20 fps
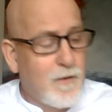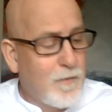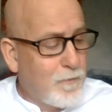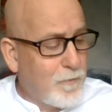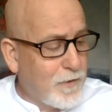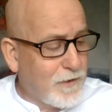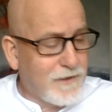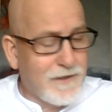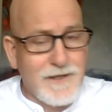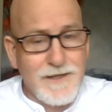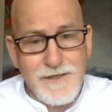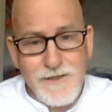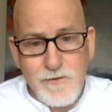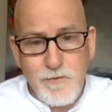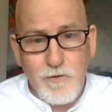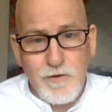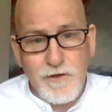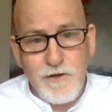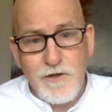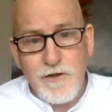But this
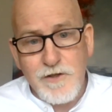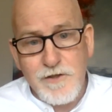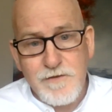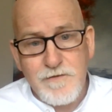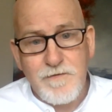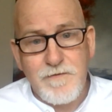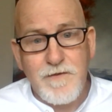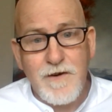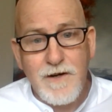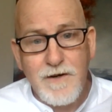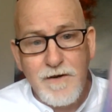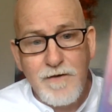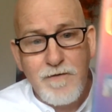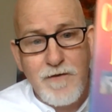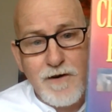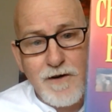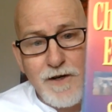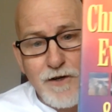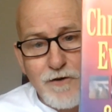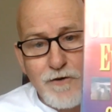one is very,
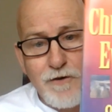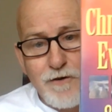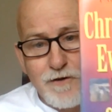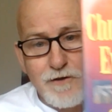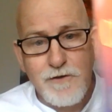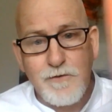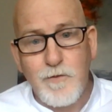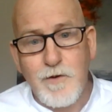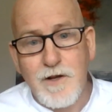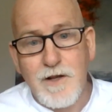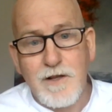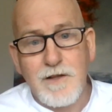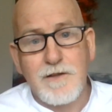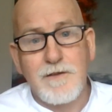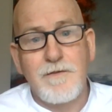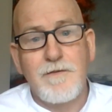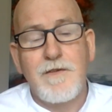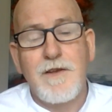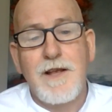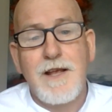very good as well.
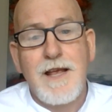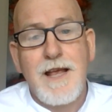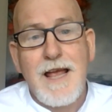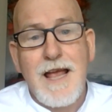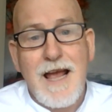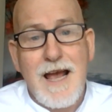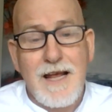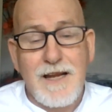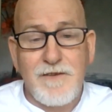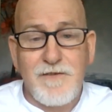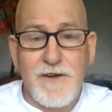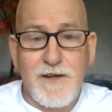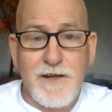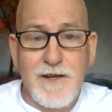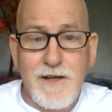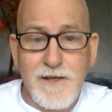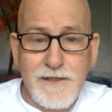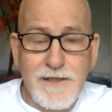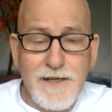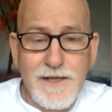And if you
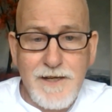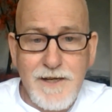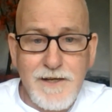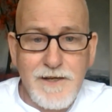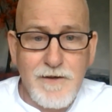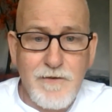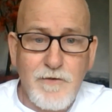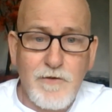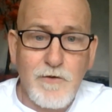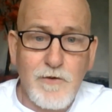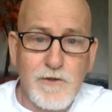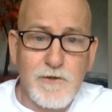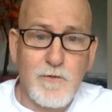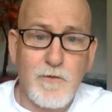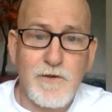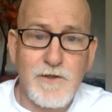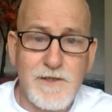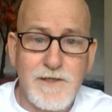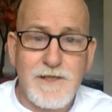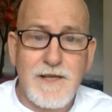can't get any of those
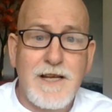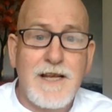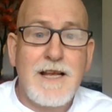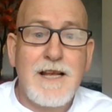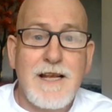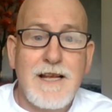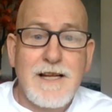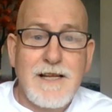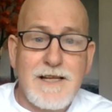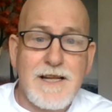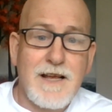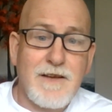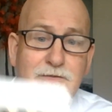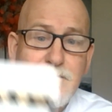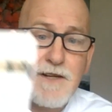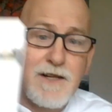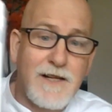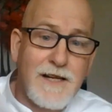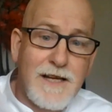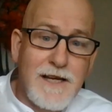ones,
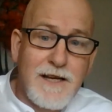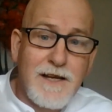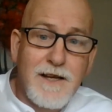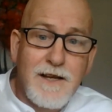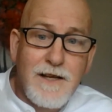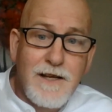definitely